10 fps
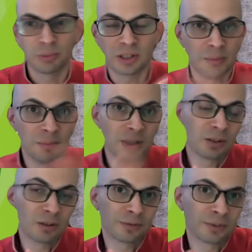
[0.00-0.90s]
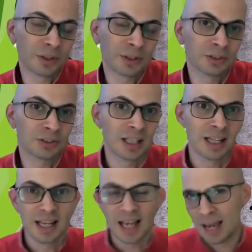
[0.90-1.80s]
the middle first,
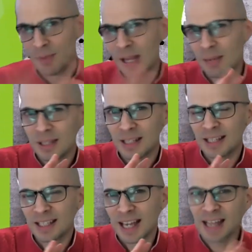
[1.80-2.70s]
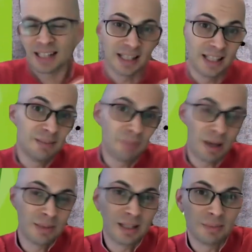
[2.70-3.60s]
and maybe then the end, and then
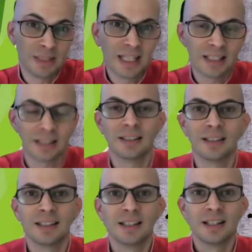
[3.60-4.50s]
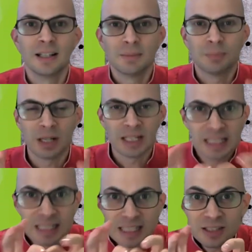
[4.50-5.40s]
maybe the beginning. But
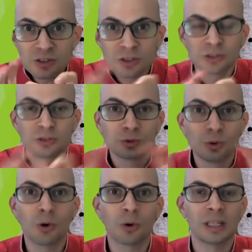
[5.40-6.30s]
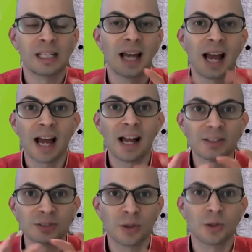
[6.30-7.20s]
each story has
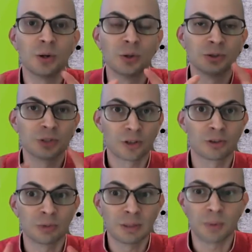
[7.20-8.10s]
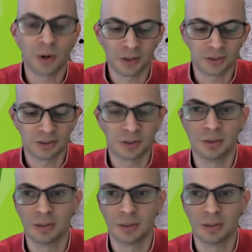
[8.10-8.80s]
those three parts to